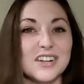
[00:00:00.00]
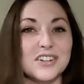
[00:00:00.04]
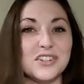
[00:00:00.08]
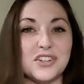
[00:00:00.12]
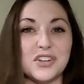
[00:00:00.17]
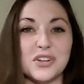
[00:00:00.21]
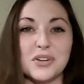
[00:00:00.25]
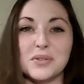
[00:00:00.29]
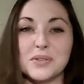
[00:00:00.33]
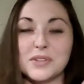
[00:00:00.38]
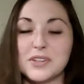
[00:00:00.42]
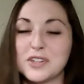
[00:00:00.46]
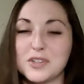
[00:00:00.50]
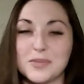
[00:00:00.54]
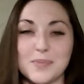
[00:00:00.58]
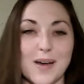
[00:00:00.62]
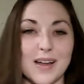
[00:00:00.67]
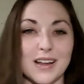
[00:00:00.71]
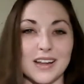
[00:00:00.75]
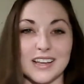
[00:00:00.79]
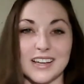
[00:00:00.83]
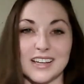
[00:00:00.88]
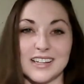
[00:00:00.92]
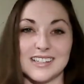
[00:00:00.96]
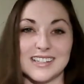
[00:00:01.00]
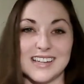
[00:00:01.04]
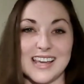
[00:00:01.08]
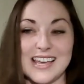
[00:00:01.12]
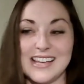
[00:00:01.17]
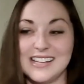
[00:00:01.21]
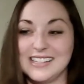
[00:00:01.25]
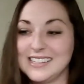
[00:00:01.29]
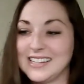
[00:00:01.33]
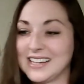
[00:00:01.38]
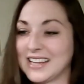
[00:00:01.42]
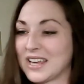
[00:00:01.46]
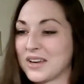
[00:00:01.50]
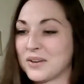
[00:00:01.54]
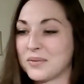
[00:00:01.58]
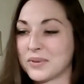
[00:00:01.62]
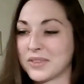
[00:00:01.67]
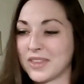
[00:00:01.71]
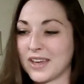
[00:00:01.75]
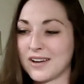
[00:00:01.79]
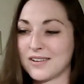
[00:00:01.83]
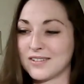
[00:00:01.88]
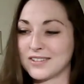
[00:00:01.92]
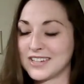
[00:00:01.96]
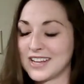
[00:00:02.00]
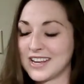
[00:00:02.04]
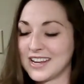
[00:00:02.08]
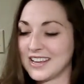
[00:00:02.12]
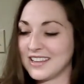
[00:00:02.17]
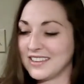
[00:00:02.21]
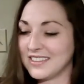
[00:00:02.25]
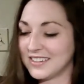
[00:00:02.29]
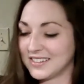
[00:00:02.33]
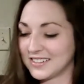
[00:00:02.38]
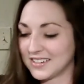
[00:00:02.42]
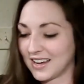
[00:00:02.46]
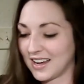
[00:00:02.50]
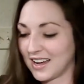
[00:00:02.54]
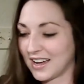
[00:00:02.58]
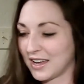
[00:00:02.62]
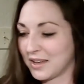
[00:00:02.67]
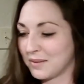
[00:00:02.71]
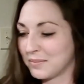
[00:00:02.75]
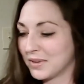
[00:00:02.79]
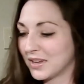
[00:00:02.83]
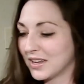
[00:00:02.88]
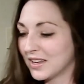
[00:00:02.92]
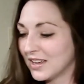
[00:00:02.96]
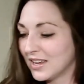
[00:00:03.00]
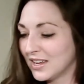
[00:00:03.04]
to smelling and tasting it without taking the time